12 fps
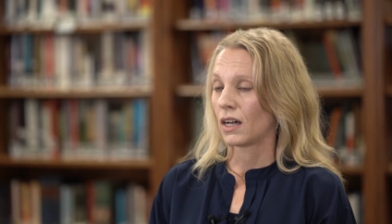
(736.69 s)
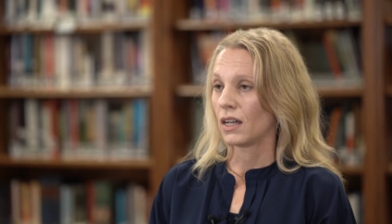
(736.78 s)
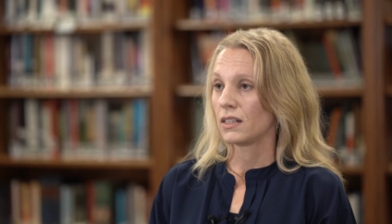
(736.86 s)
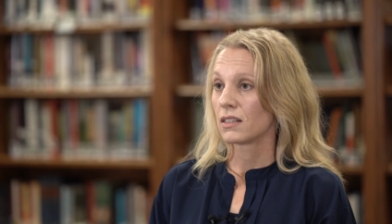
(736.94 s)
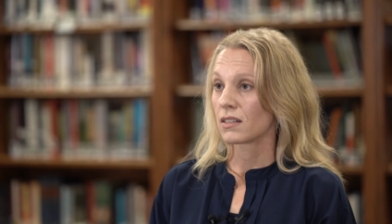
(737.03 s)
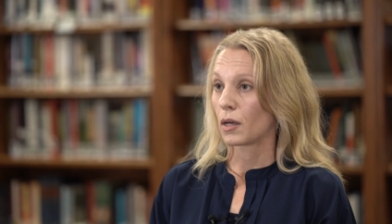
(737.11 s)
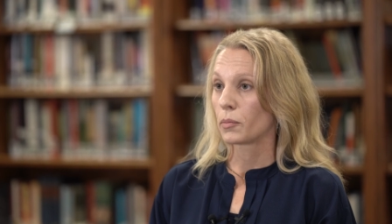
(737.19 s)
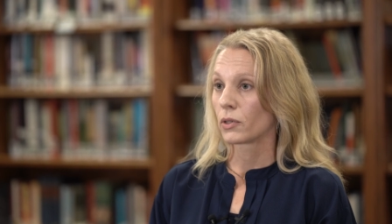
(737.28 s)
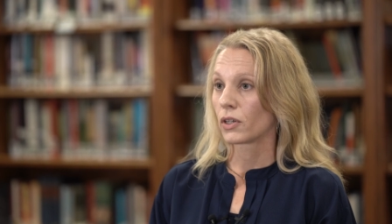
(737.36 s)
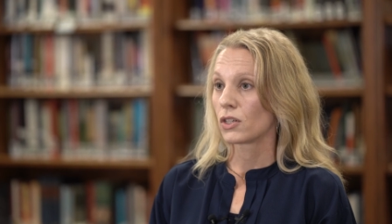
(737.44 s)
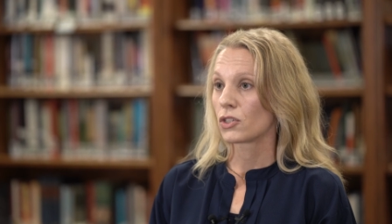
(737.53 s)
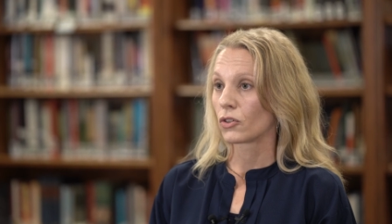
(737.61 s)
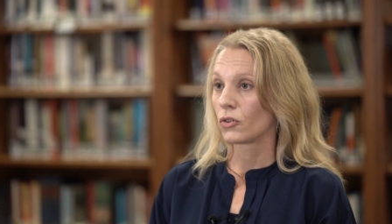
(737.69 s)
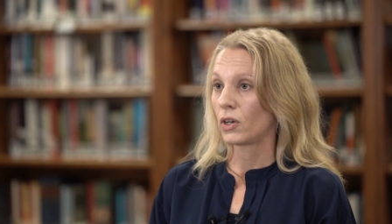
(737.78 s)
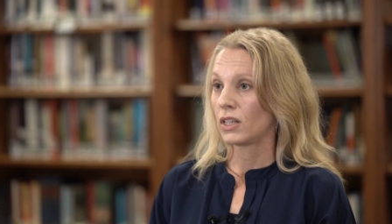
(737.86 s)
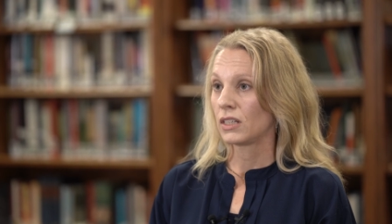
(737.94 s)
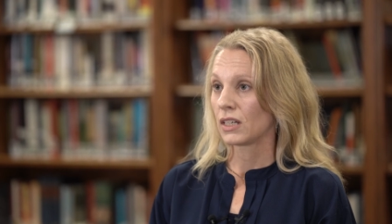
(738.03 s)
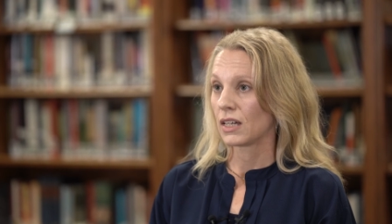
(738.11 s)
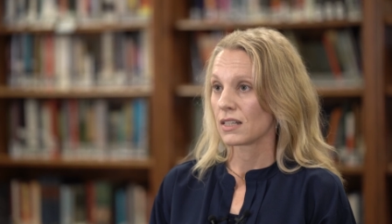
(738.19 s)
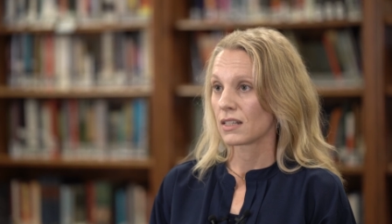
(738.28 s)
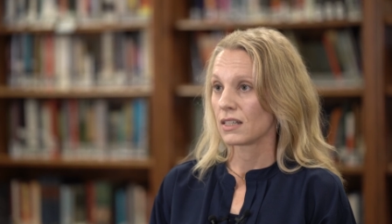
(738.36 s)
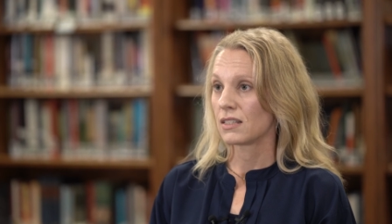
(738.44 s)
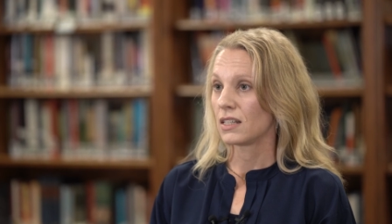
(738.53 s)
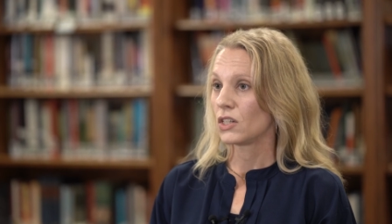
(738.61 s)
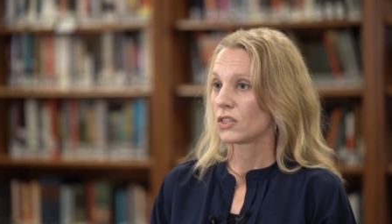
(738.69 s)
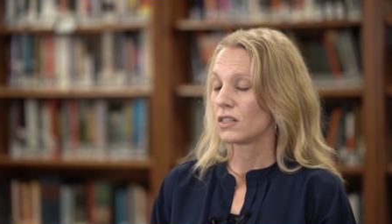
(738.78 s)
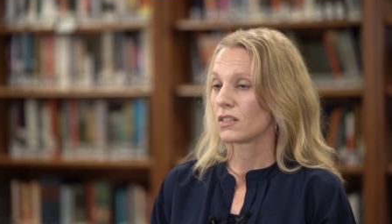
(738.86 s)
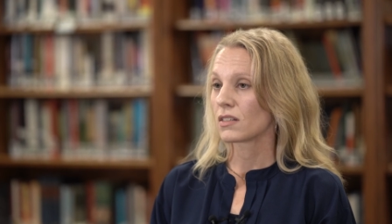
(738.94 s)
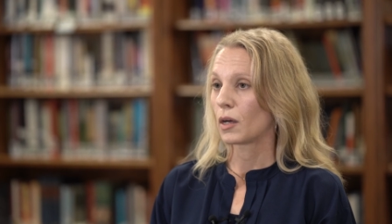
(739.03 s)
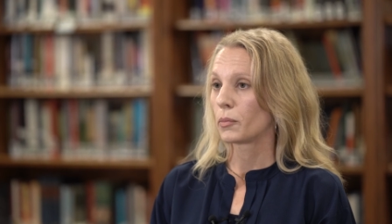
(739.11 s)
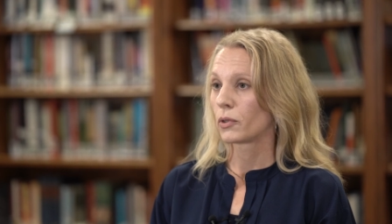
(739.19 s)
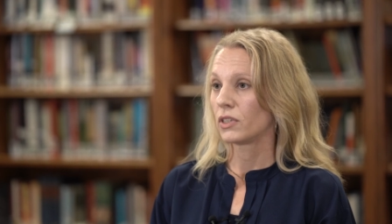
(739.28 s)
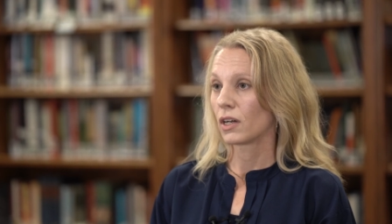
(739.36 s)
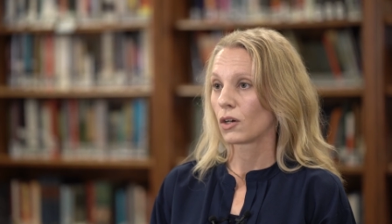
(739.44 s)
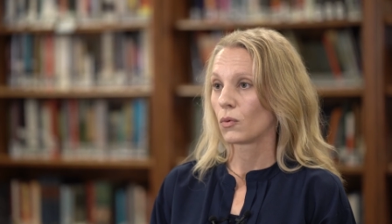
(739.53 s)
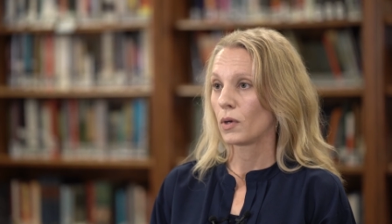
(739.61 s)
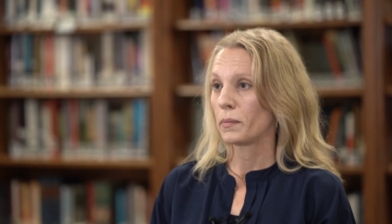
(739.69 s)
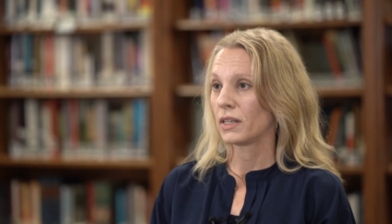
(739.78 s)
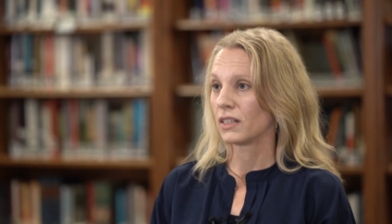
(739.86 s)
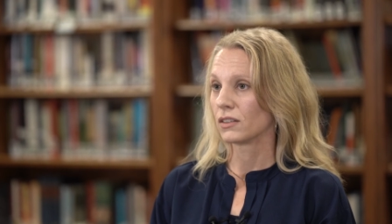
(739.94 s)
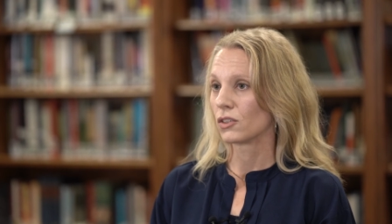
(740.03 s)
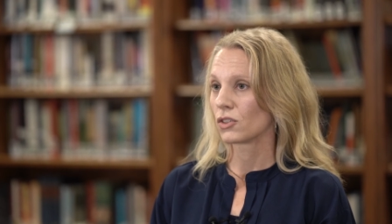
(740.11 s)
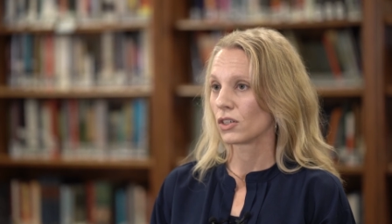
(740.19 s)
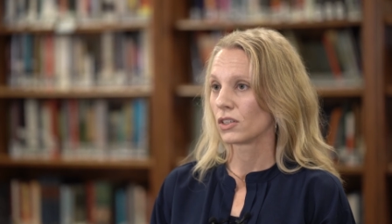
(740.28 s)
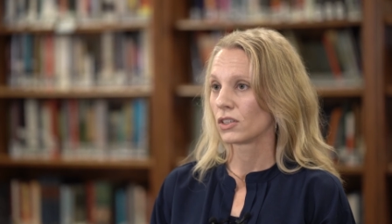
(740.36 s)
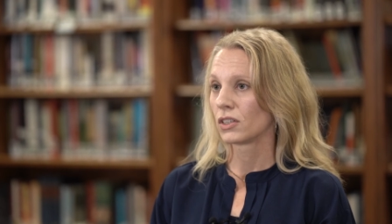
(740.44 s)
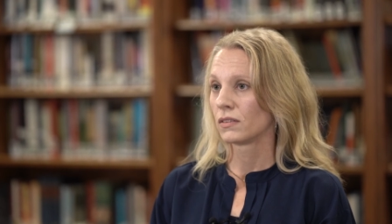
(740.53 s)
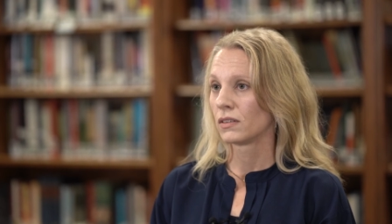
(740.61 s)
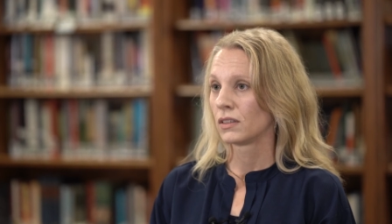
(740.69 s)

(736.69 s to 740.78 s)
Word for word: I disciple our children as I seek to disciple younger women in the church.